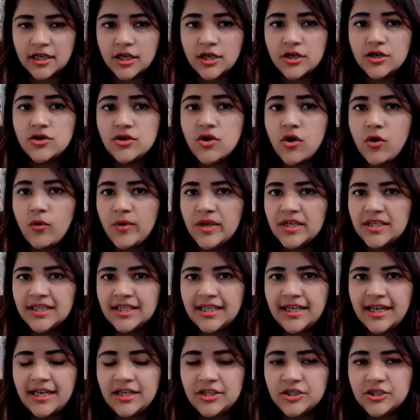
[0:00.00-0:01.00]
no
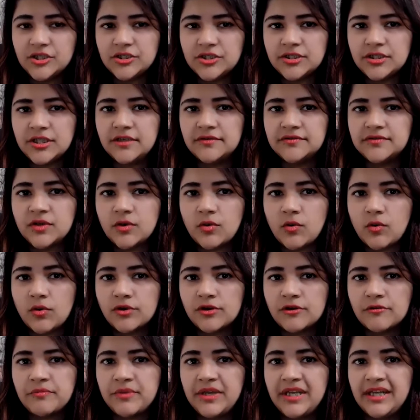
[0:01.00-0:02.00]
indication of the
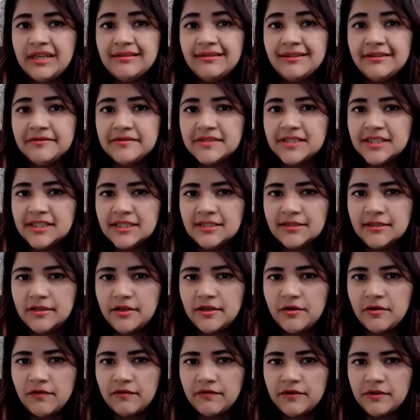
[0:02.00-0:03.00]
order being lifted in the
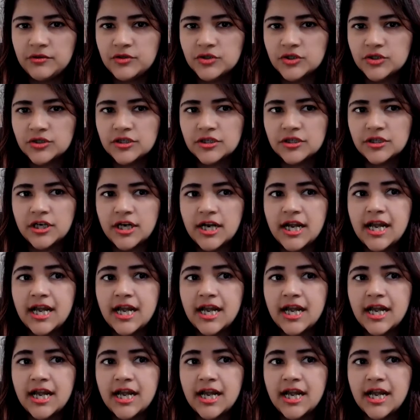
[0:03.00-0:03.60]
near future,